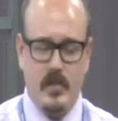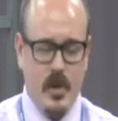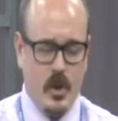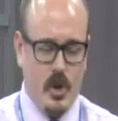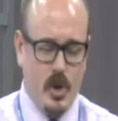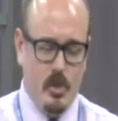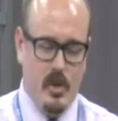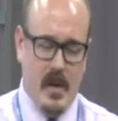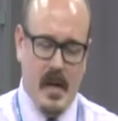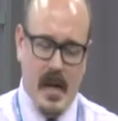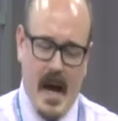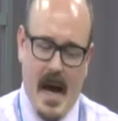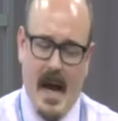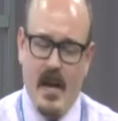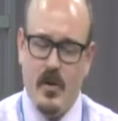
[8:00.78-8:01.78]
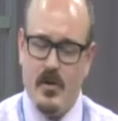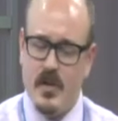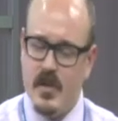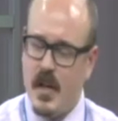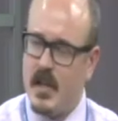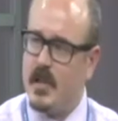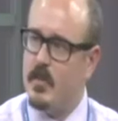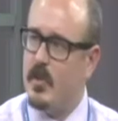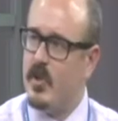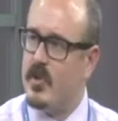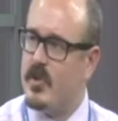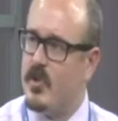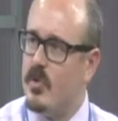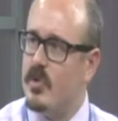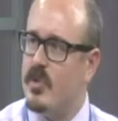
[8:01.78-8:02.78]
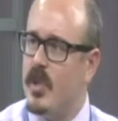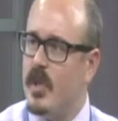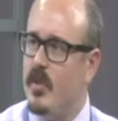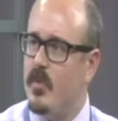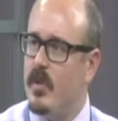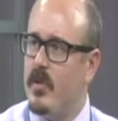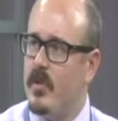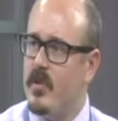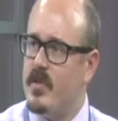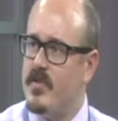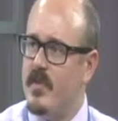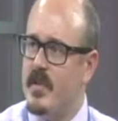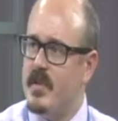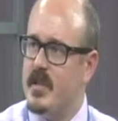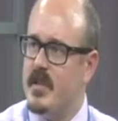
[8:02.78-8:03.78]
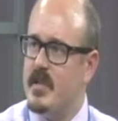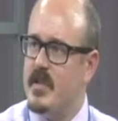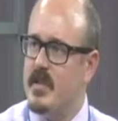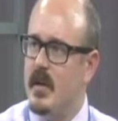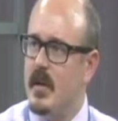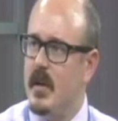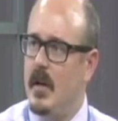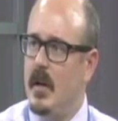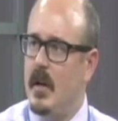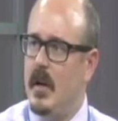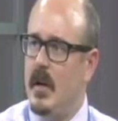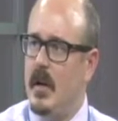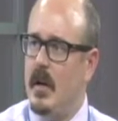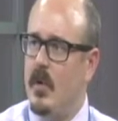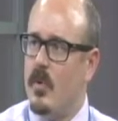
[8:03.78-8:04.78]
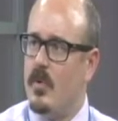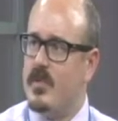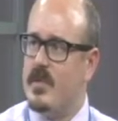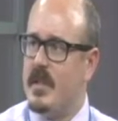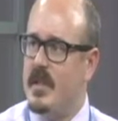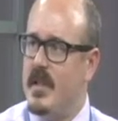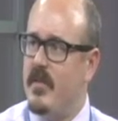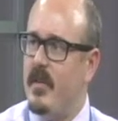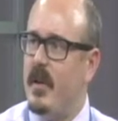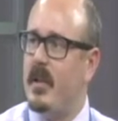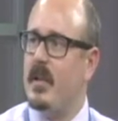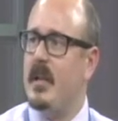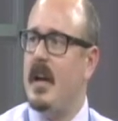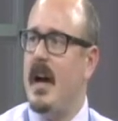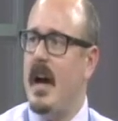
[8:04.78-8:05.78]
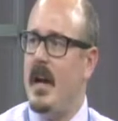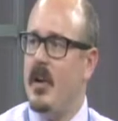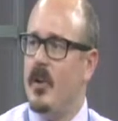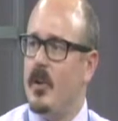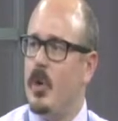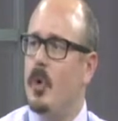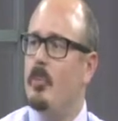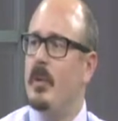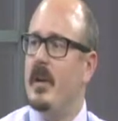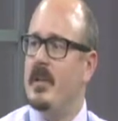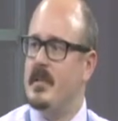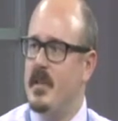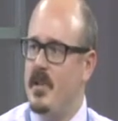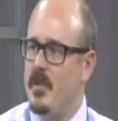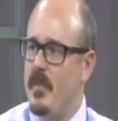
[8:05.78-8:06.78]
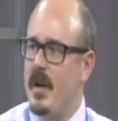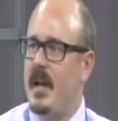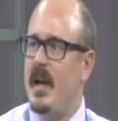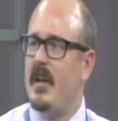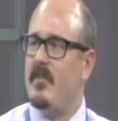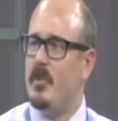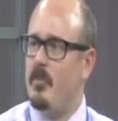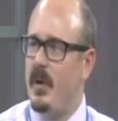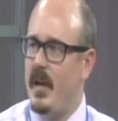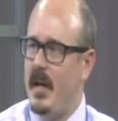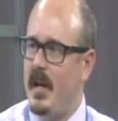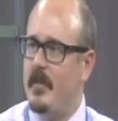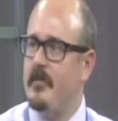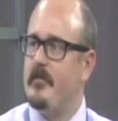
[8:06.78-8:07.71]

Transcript: there could be a higher deductible associated with those visits, or significantly higher copays that you might have to pay.